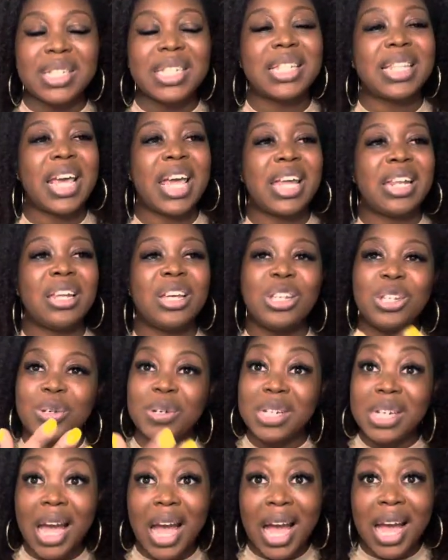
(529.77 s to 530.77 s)
then you
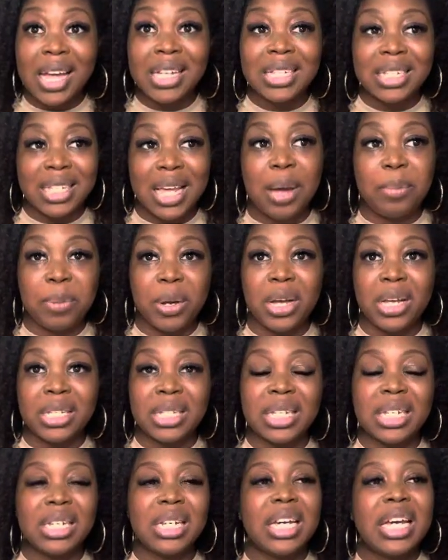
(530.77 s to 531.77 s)
can add that
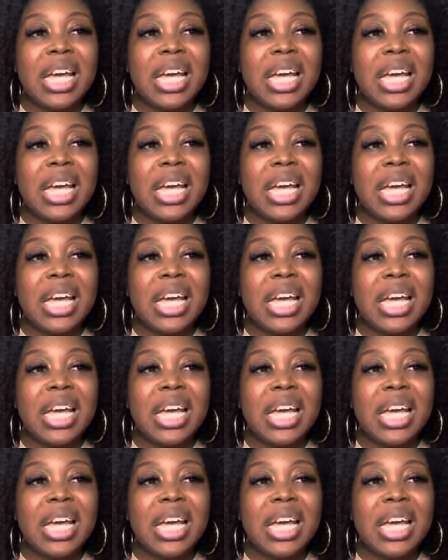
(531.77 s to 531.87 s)
person.